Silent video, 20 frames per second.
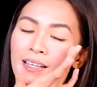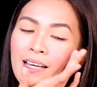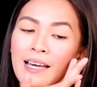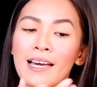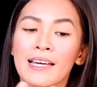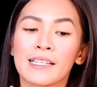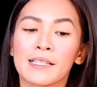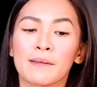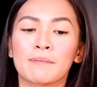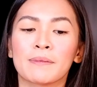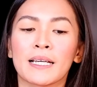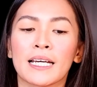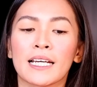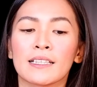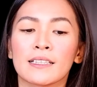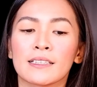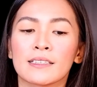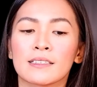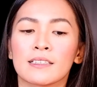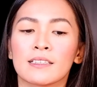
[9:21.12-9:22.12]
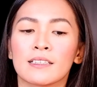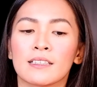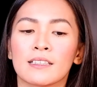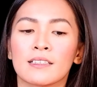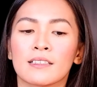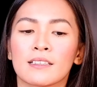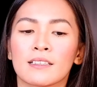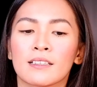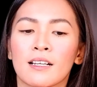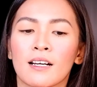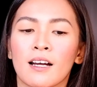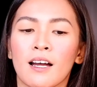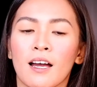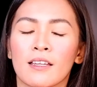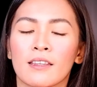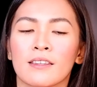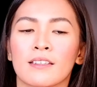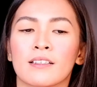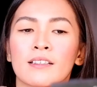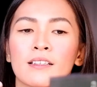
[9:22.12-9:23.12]
And apply a little on
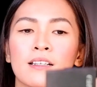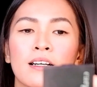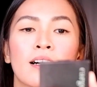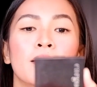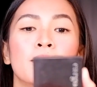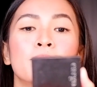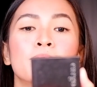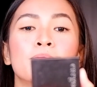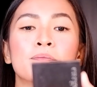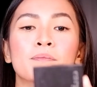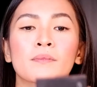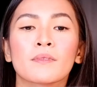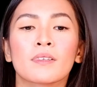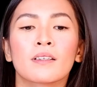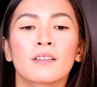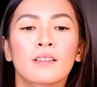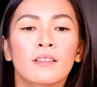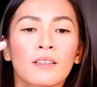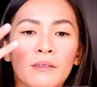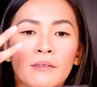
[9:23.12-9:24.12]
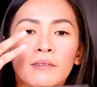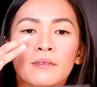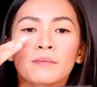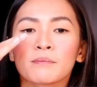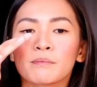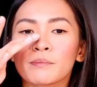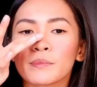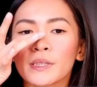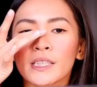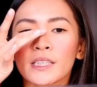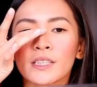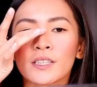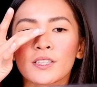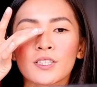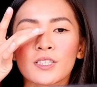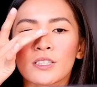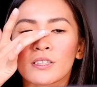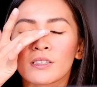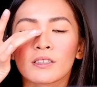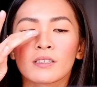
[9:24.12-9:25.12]
the
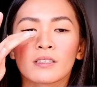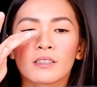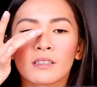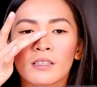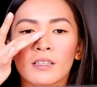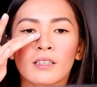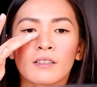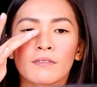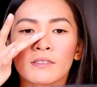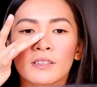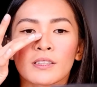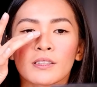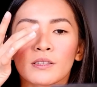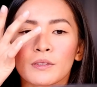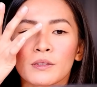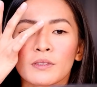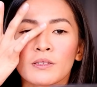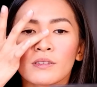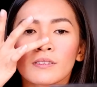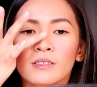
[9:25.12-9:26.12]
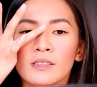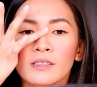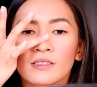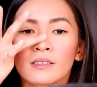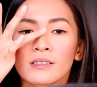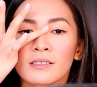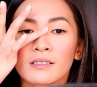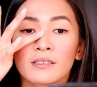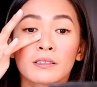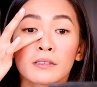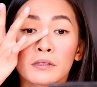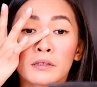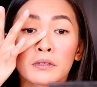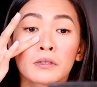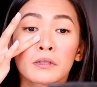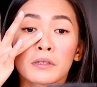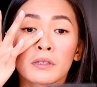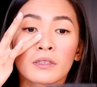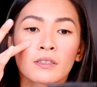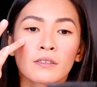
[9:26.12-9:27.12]
bridge of the nose
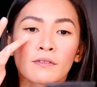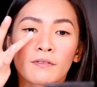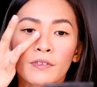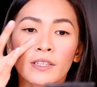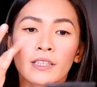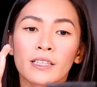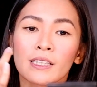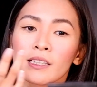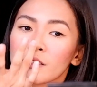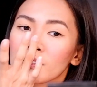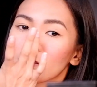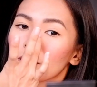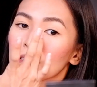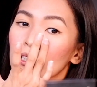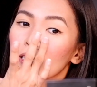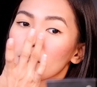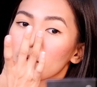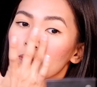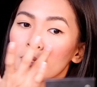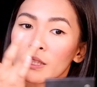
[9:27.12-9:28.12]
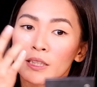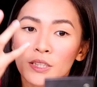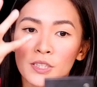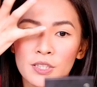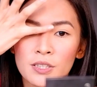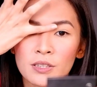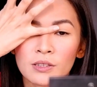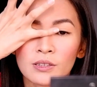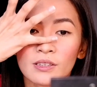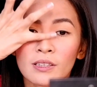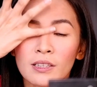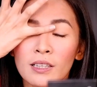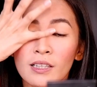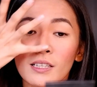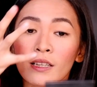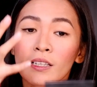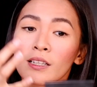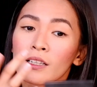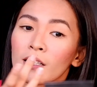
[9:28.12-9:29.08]
for that drunk blush look.